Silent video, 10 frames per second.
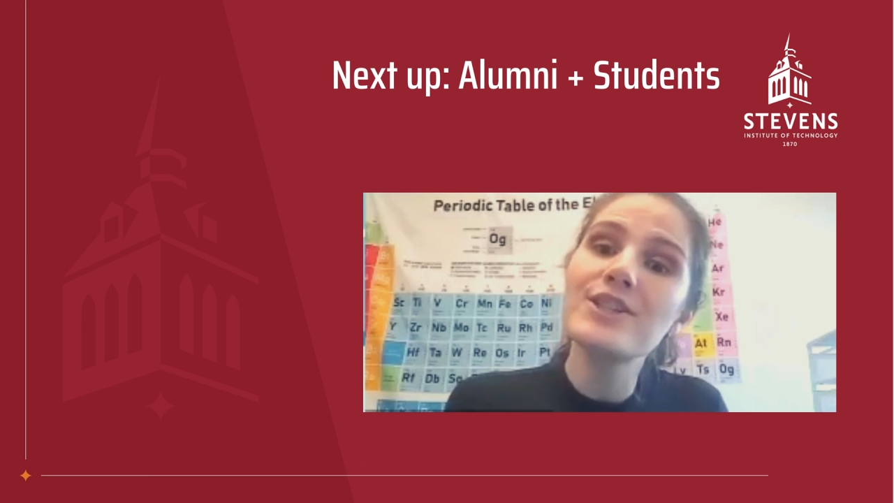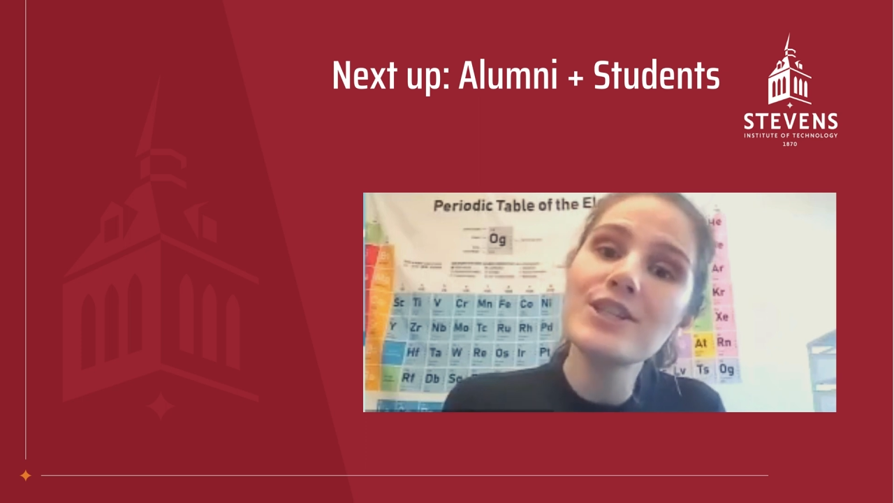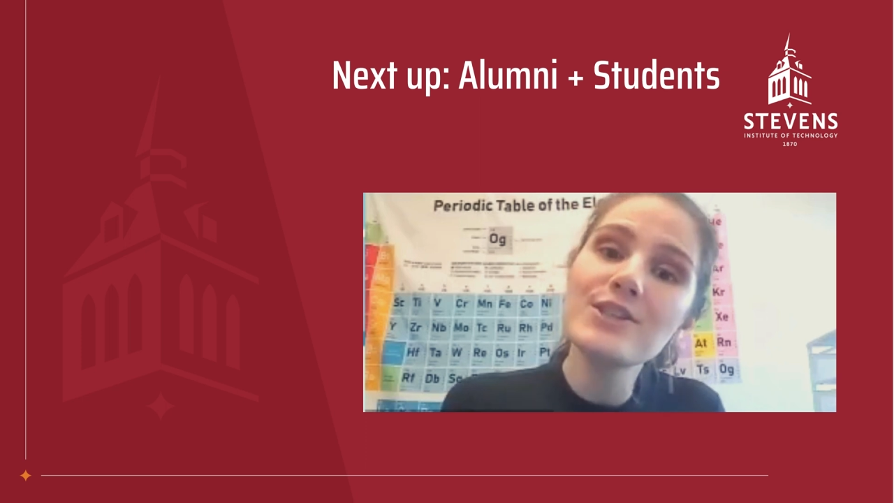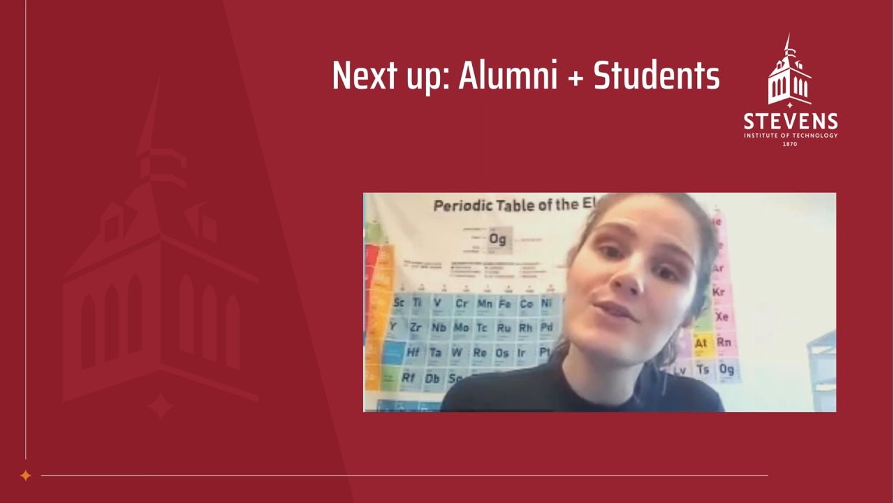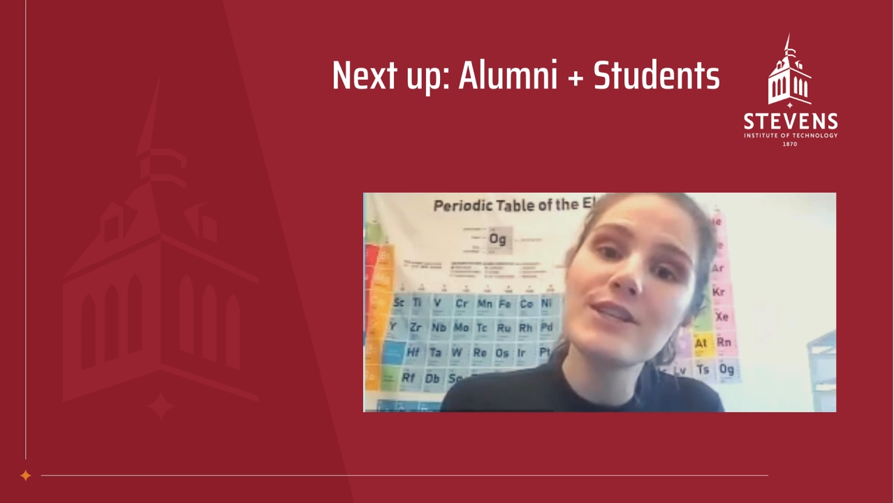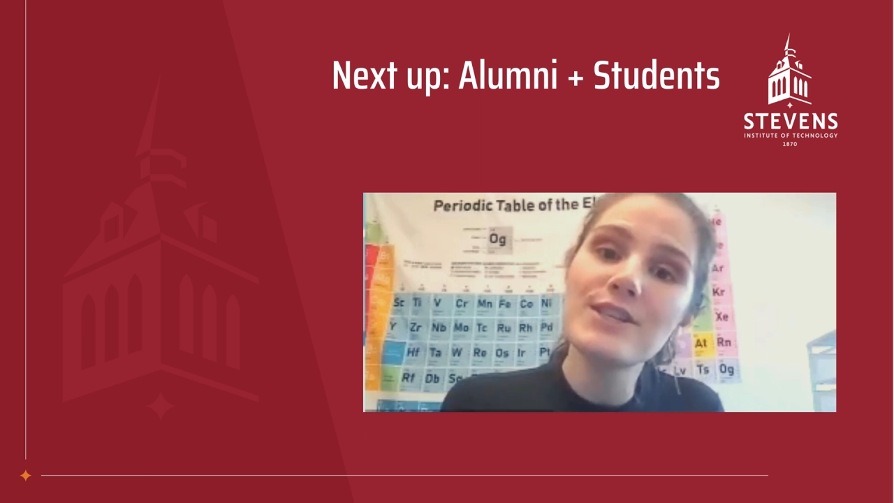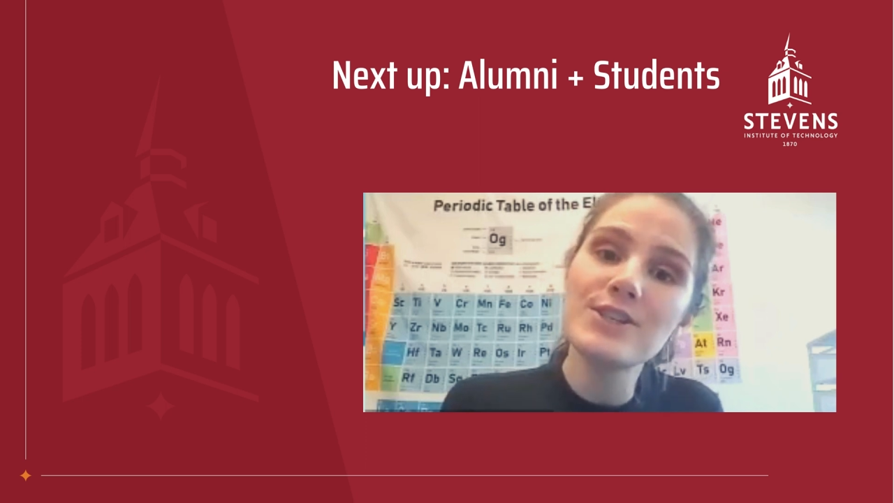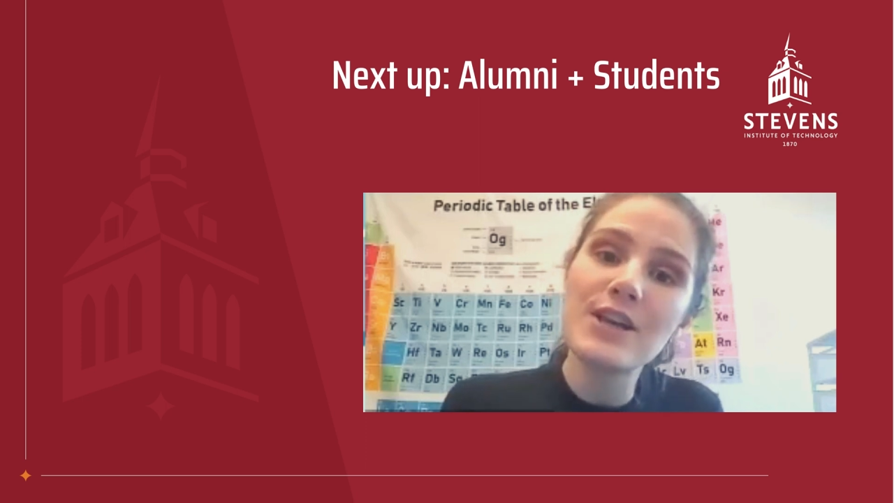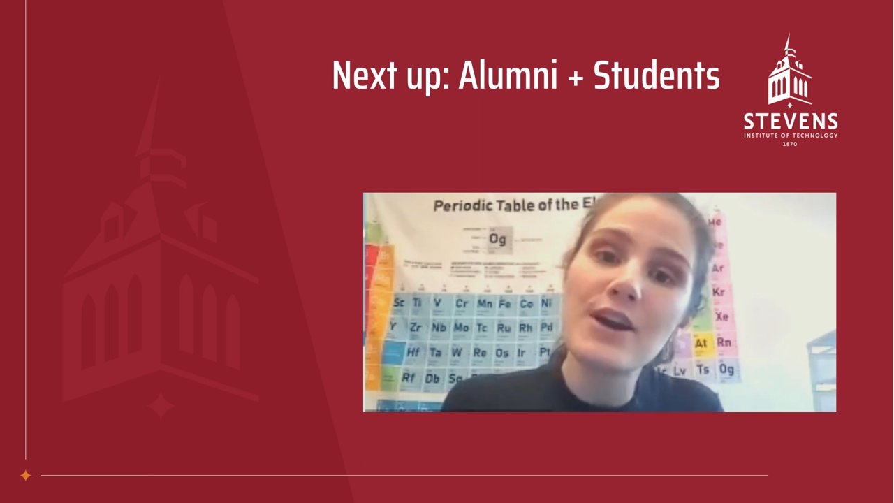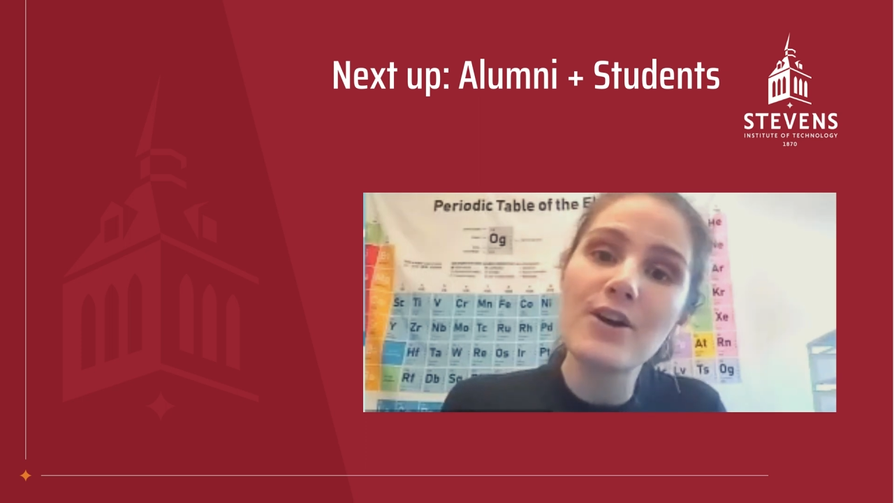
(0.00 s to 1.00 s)
and she's going to
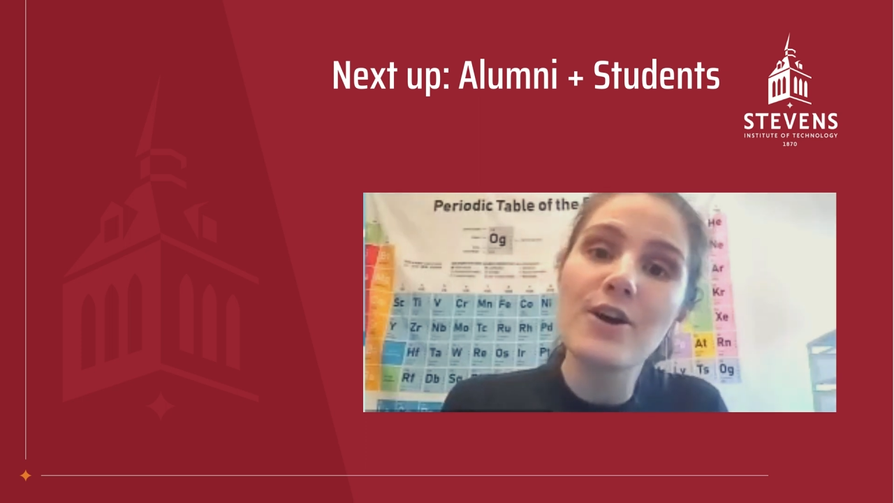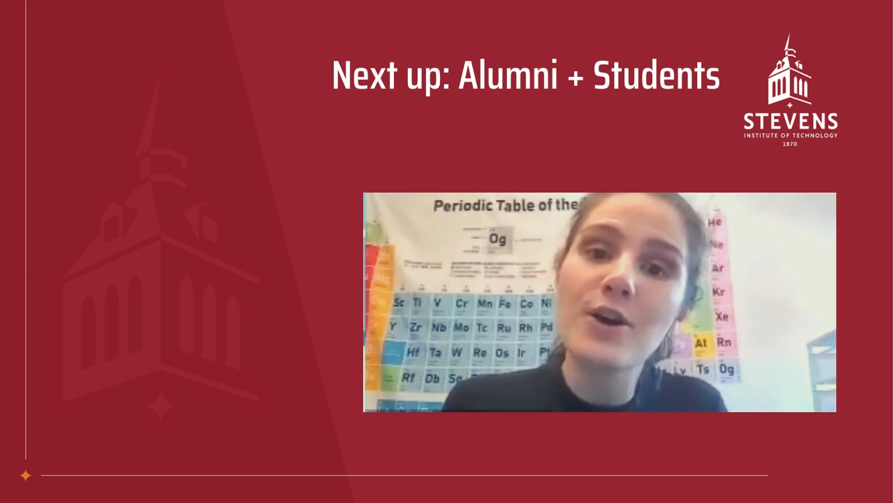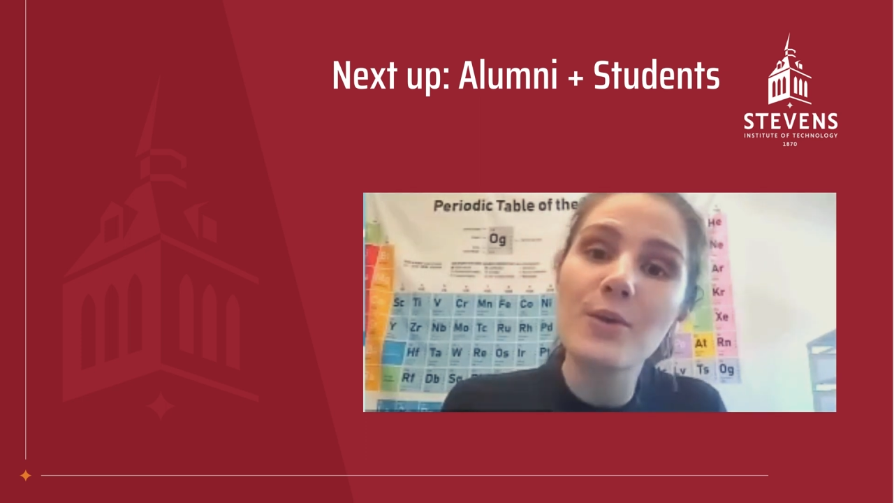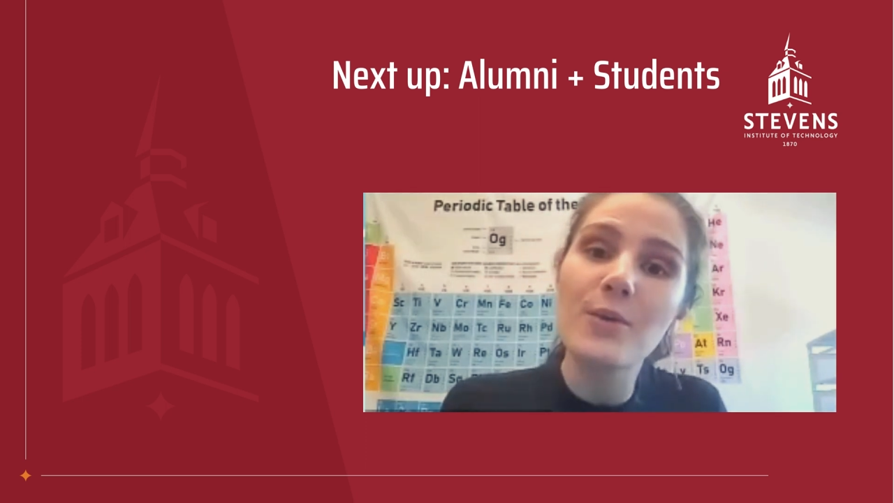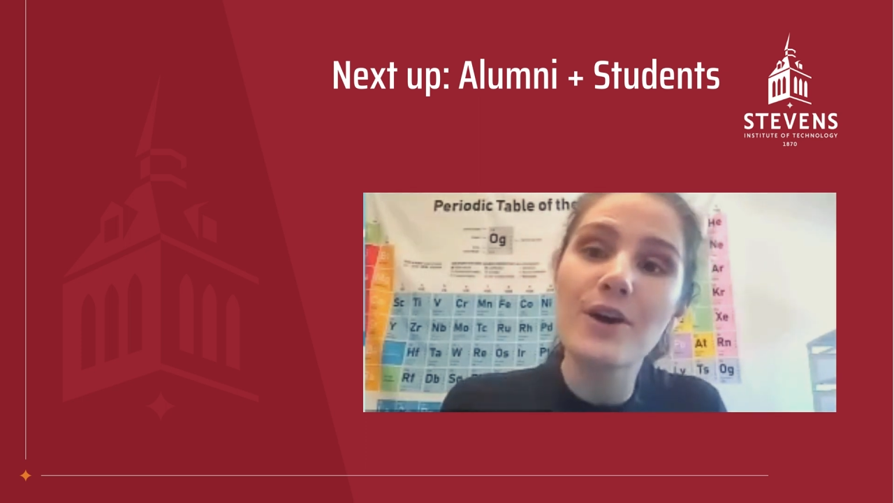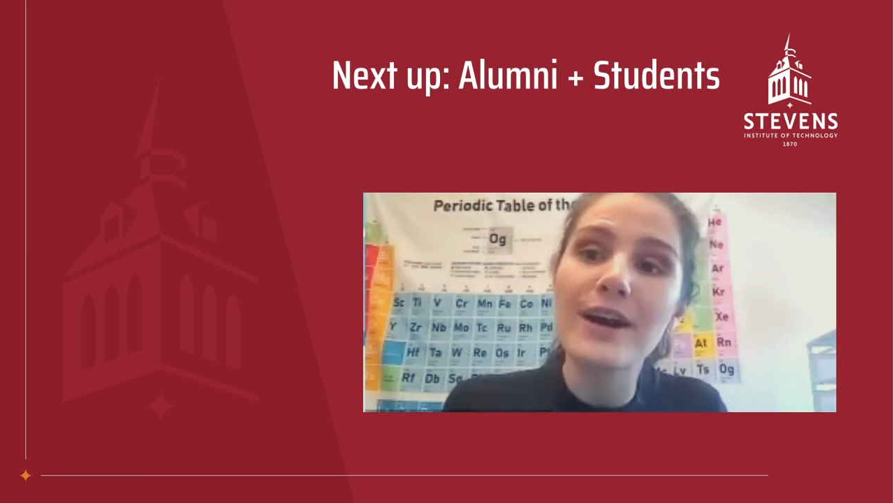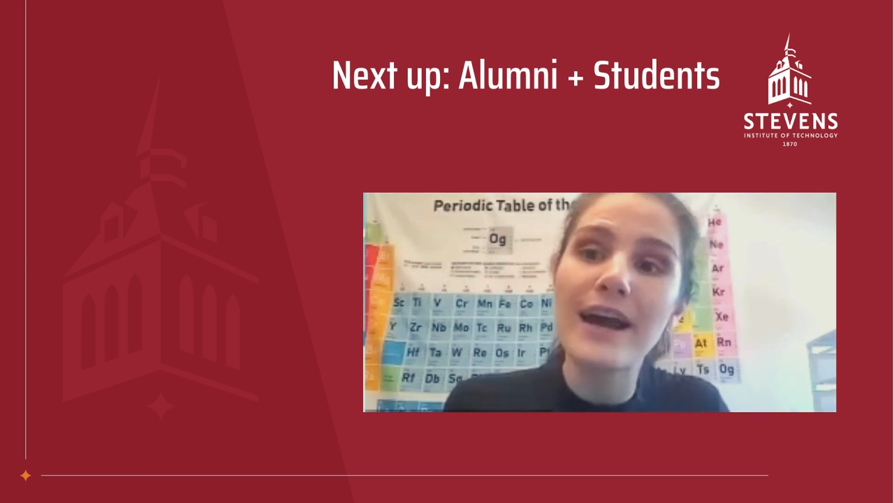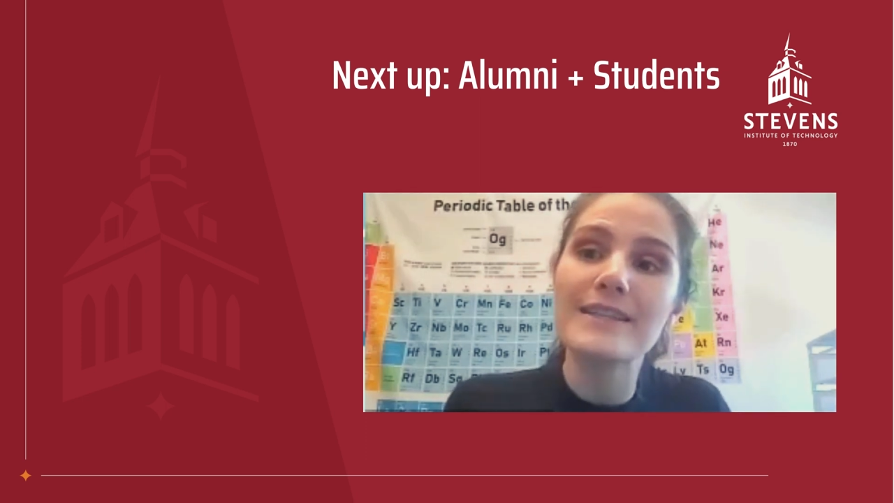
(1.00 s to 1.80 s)
share her work